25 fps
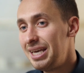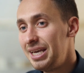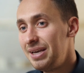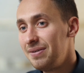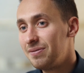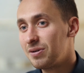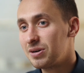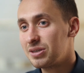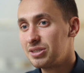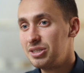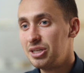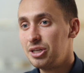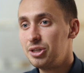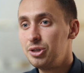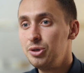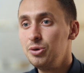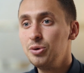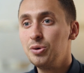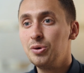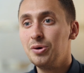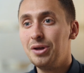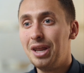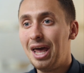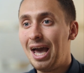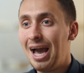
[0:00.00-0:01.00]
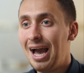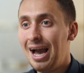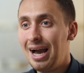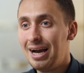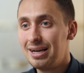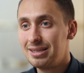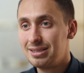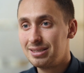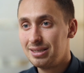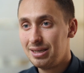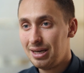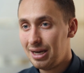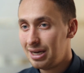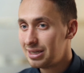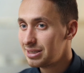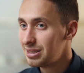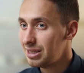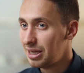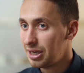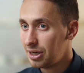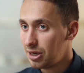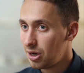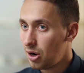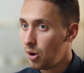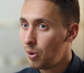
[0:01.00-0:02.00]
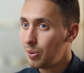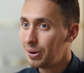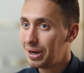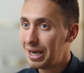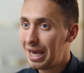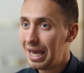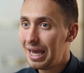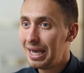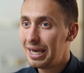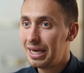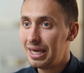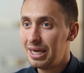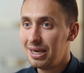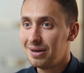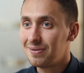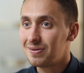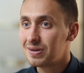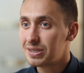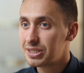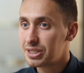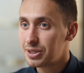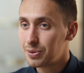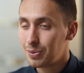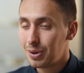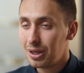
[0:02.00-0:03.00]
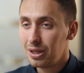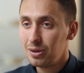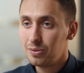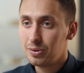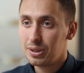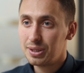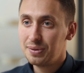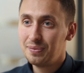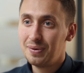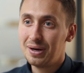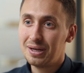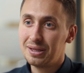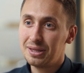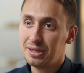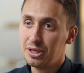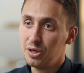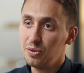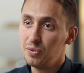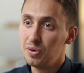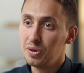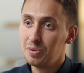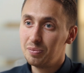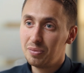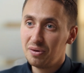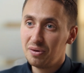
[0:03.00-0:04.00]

keywords that you could add as okay keywords, relevant one. You will